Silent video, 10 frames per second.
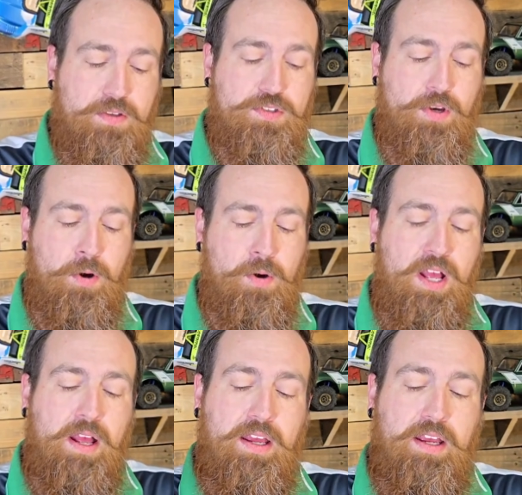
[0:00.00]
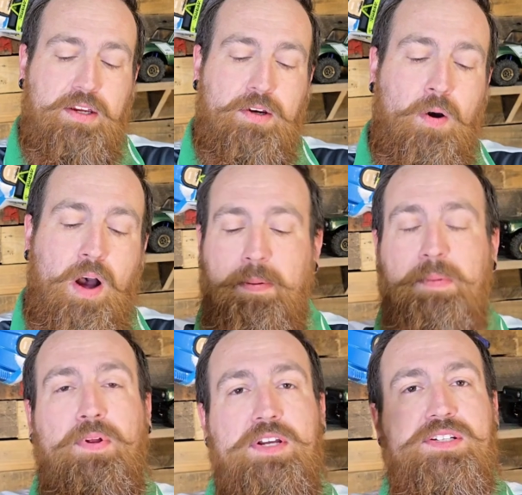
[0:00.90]
So, you know,
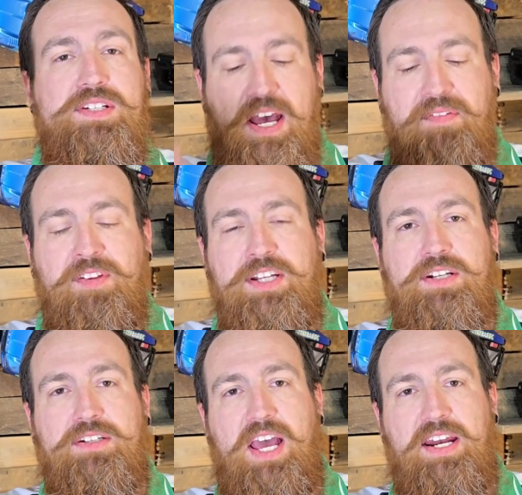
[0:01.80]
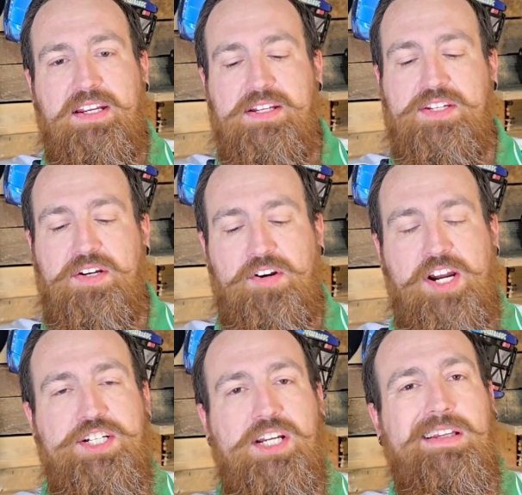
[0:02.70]
Hobbyplus definitely took that in
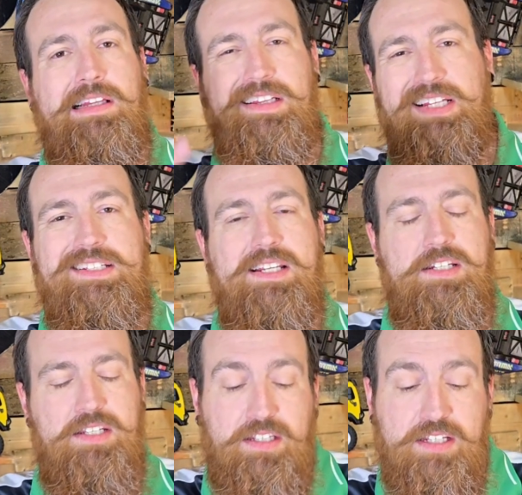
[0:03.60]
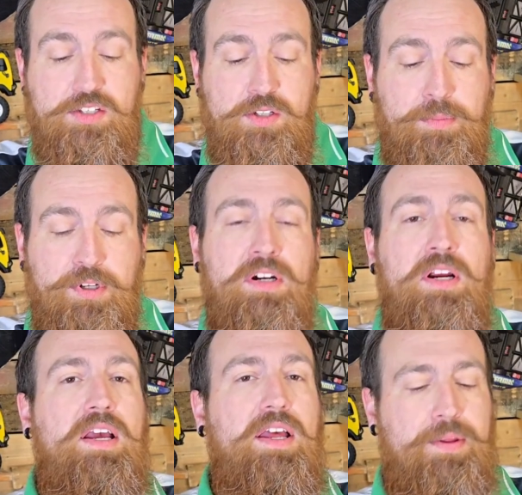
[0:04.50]
consideration, listened to the consumer,
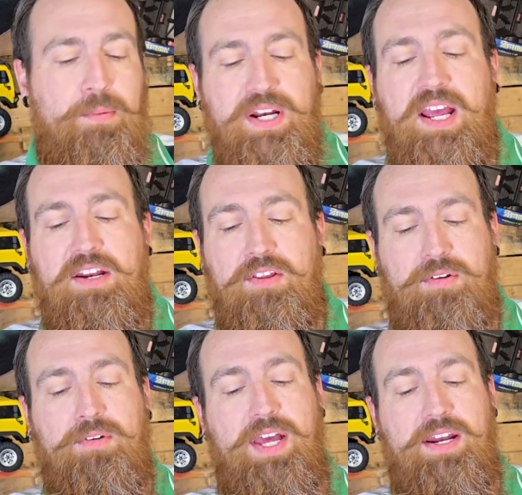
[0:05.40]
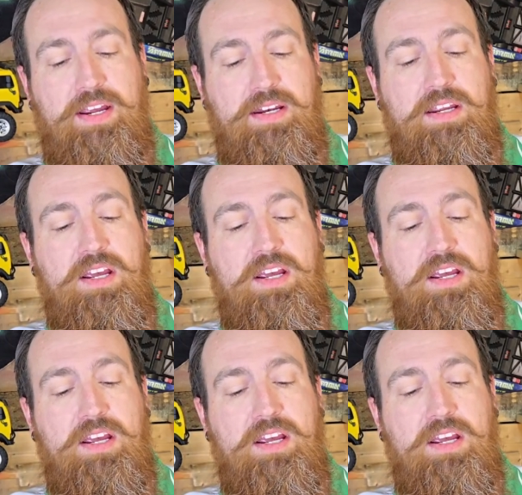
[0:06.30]
and they went ahead and threw that in.